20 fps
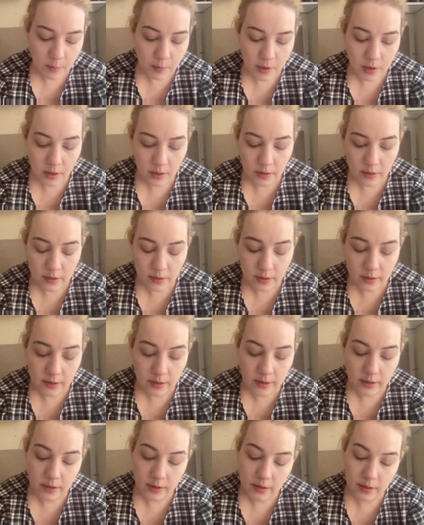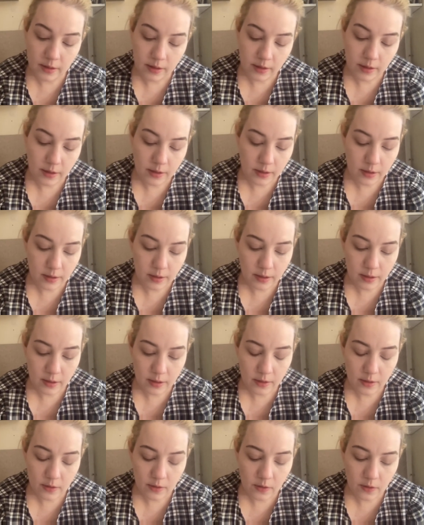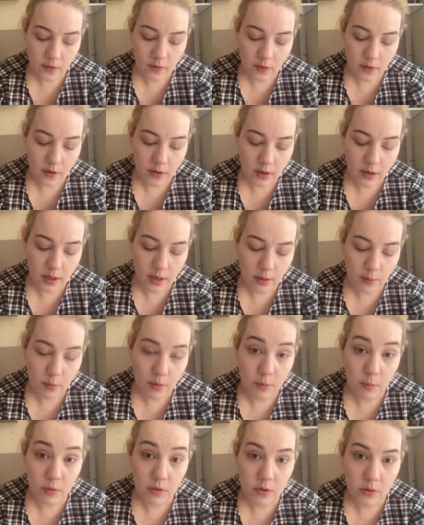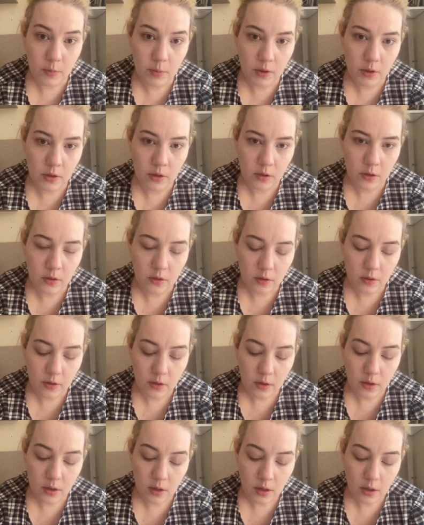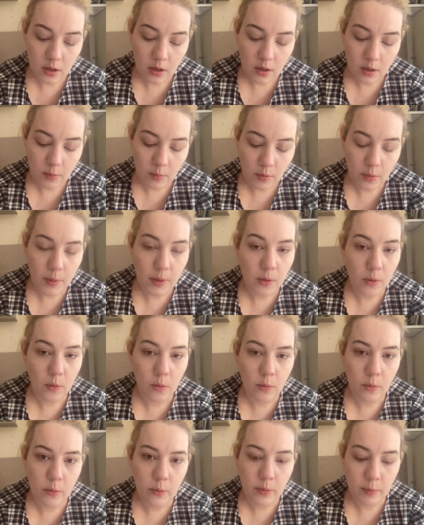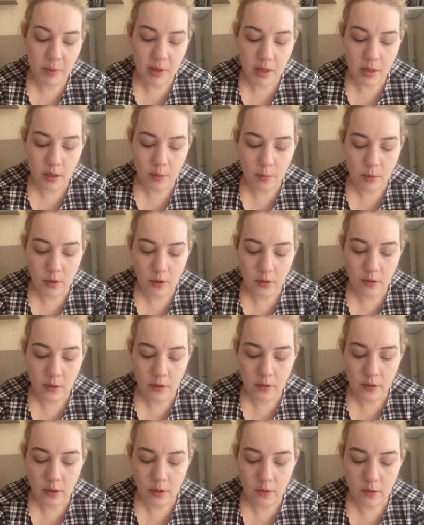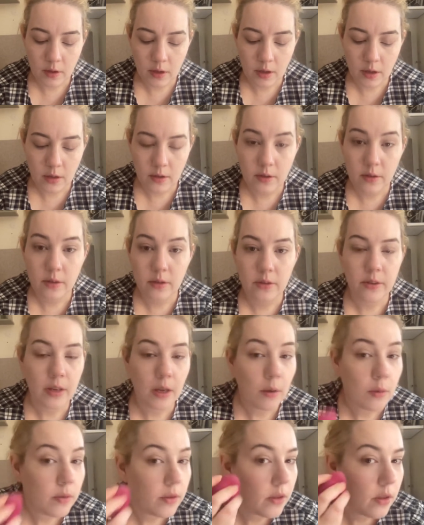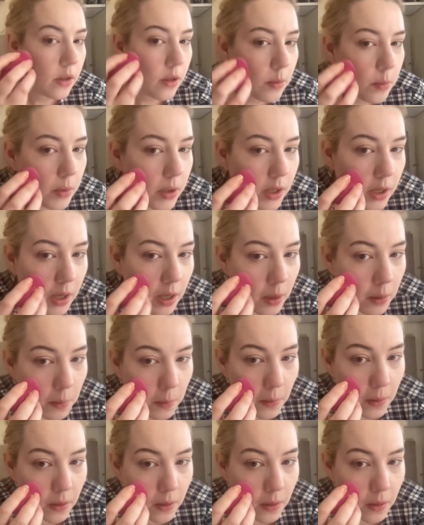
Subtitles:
going to try with my sponge. Probably got all the makeup artists out there shouting at me now.